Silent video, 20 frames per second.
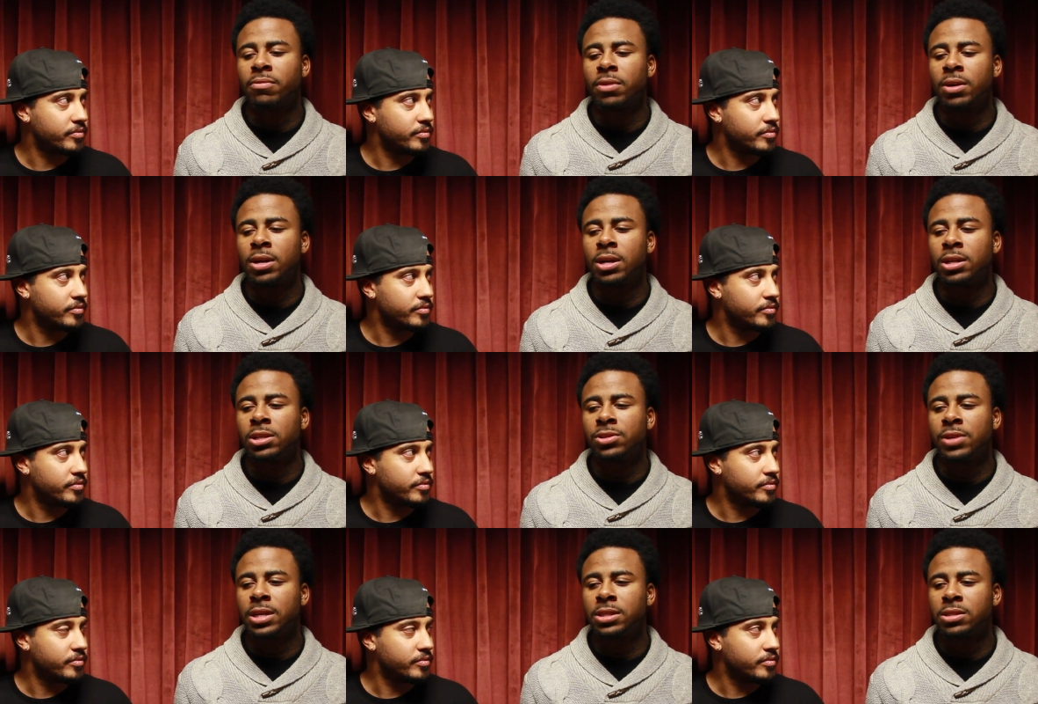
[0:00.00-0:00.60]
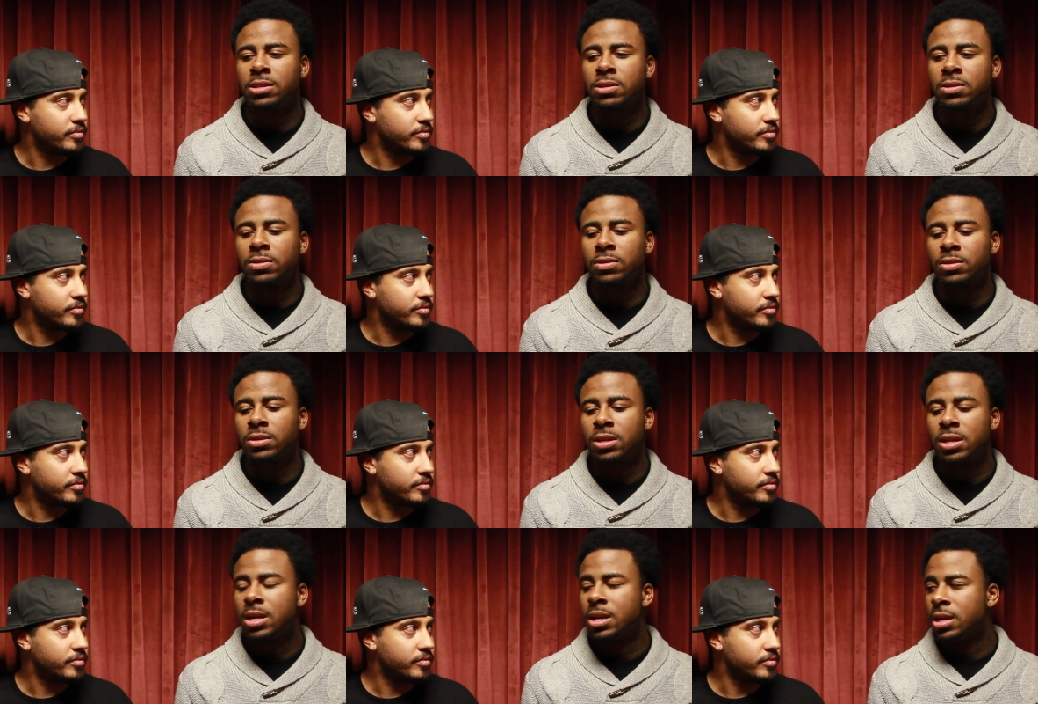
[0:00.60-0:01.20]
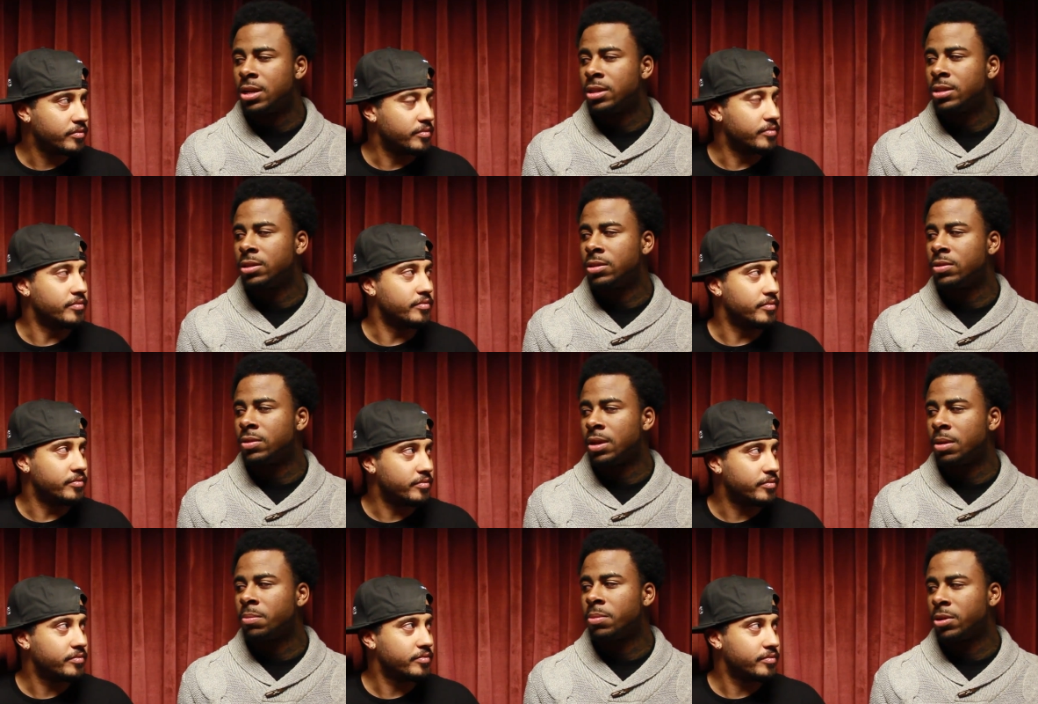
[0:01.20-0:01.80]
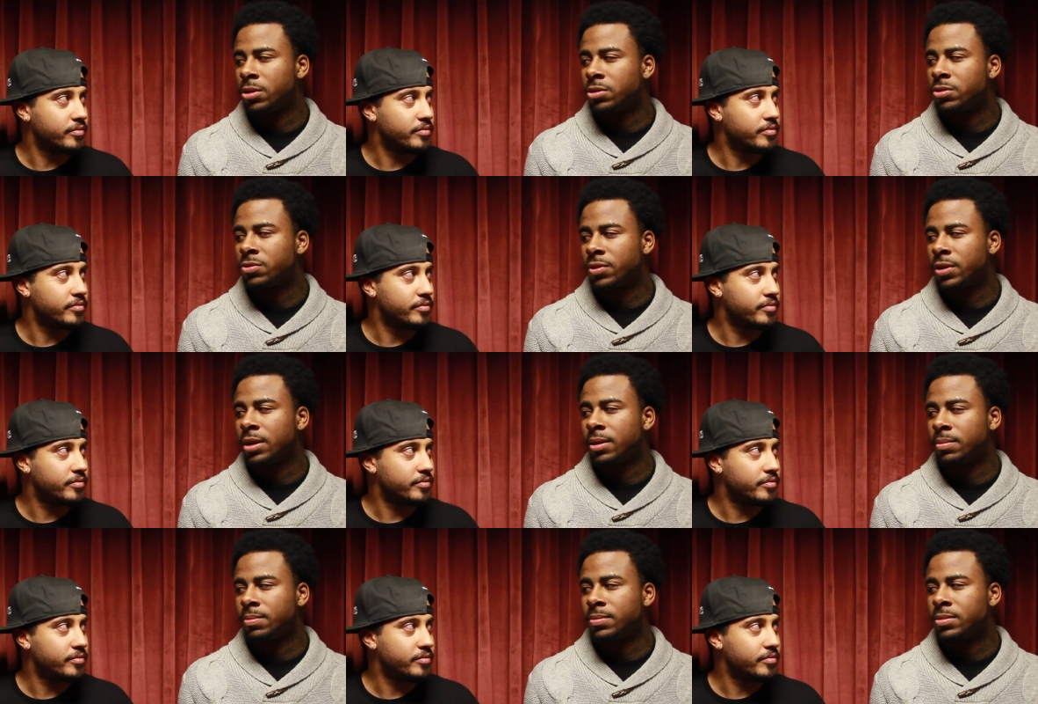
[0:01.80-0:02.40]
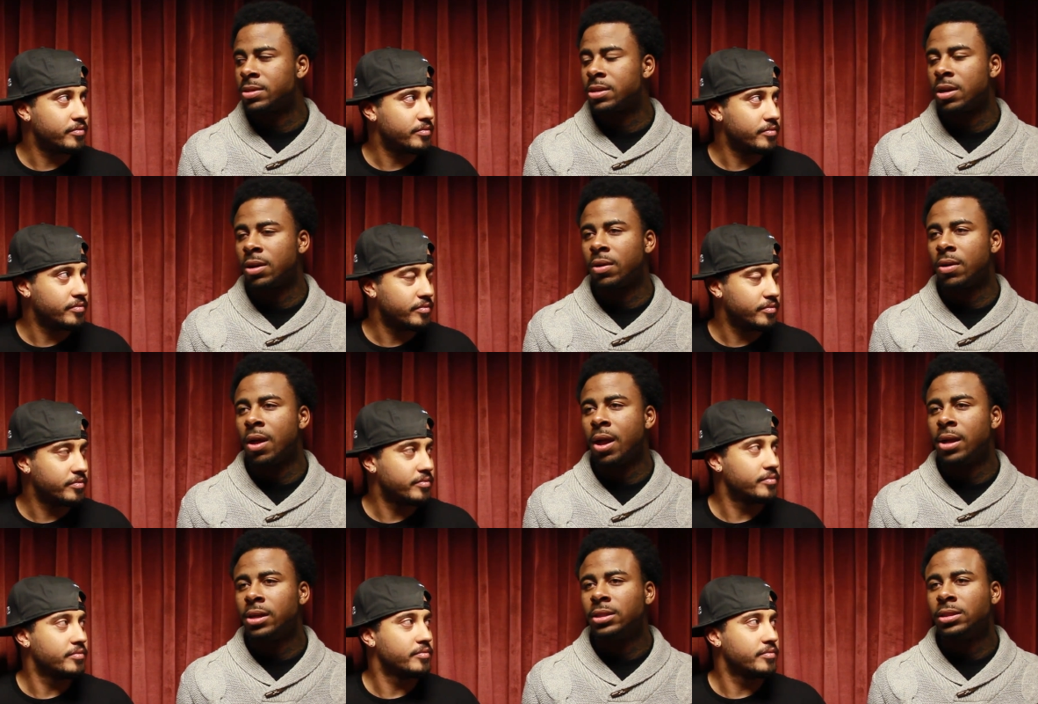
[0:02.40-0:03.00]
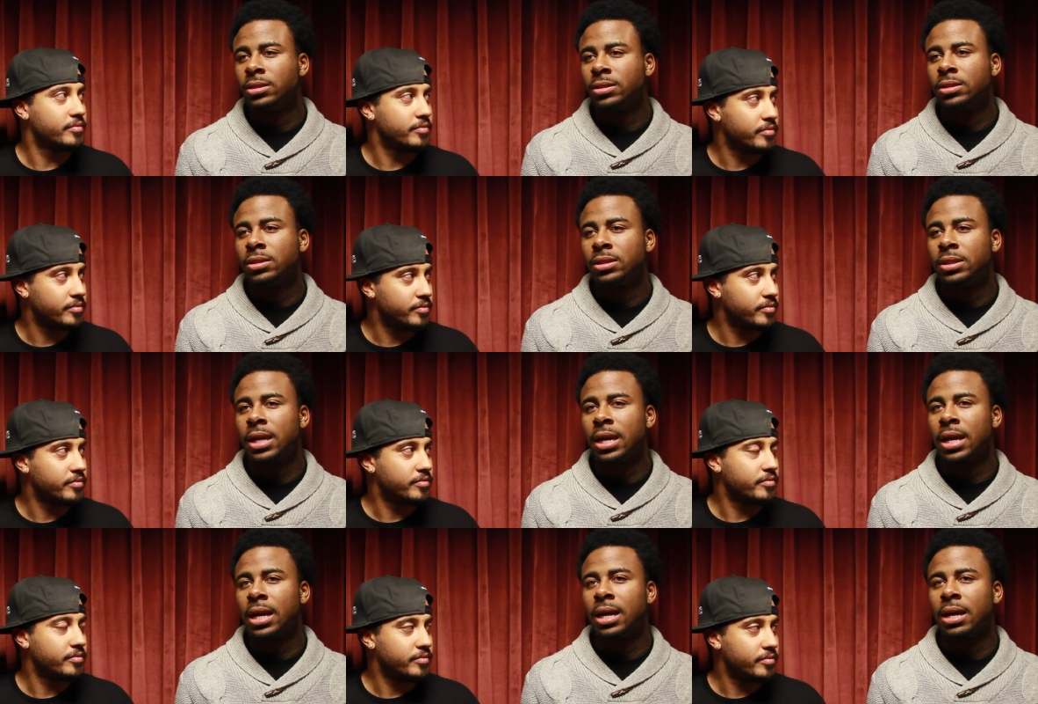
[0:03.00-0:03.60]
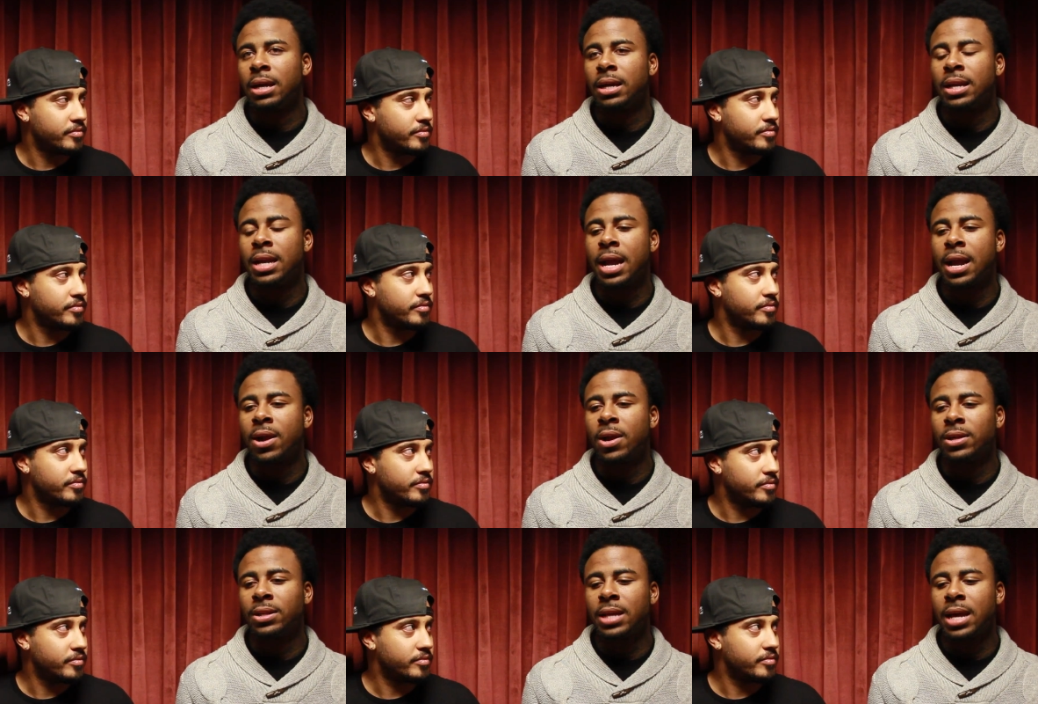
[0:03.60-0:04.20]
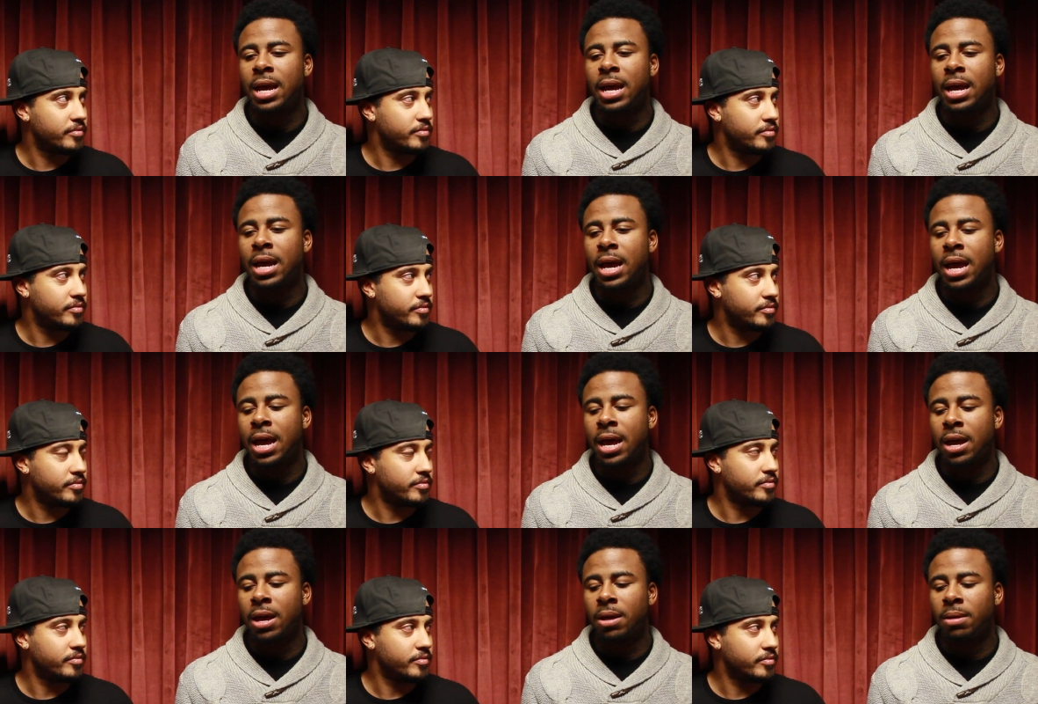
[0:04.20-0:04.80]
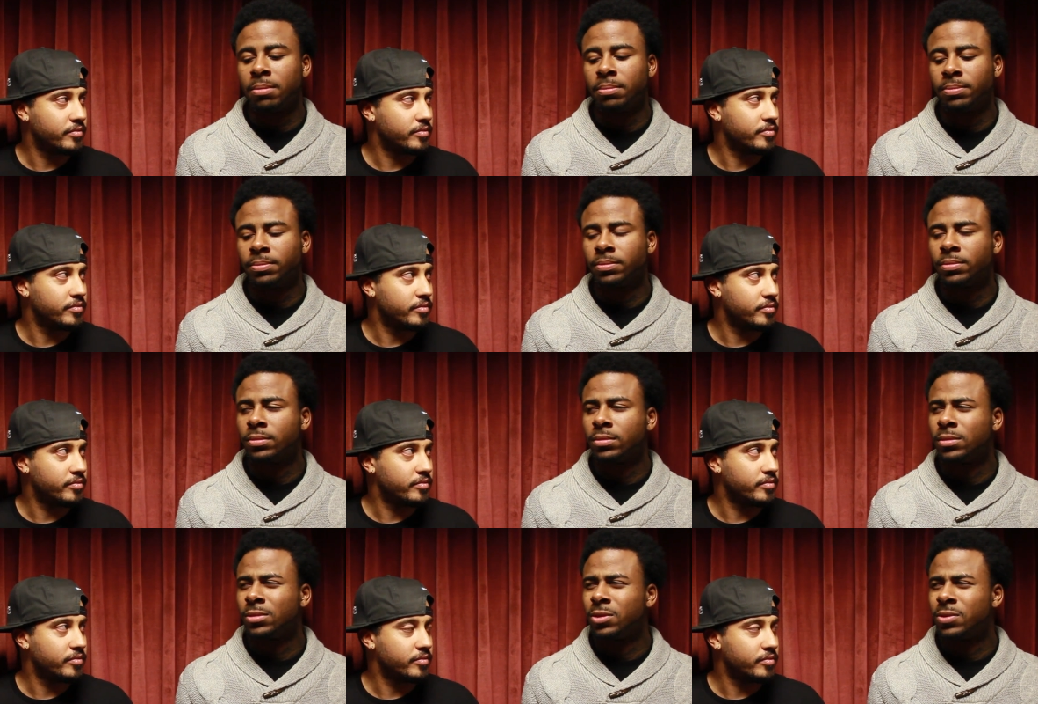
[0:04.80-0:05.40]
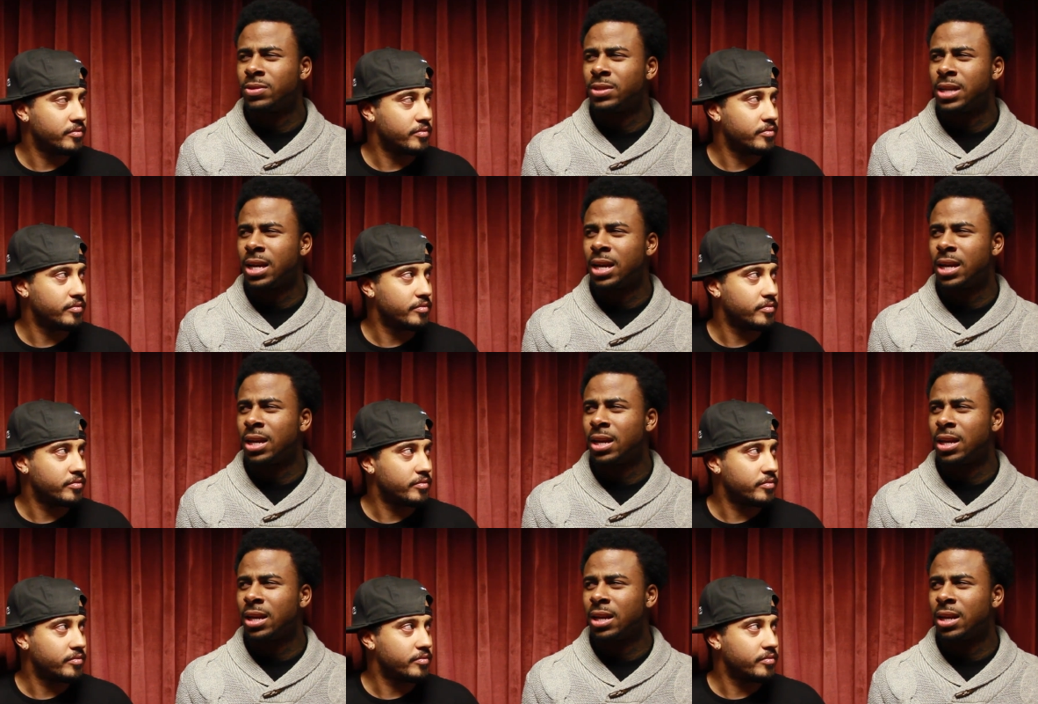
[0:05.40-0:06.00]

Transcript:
Speaker 1: for Trey Songz, too, and produced for him, so they heard that, what was that?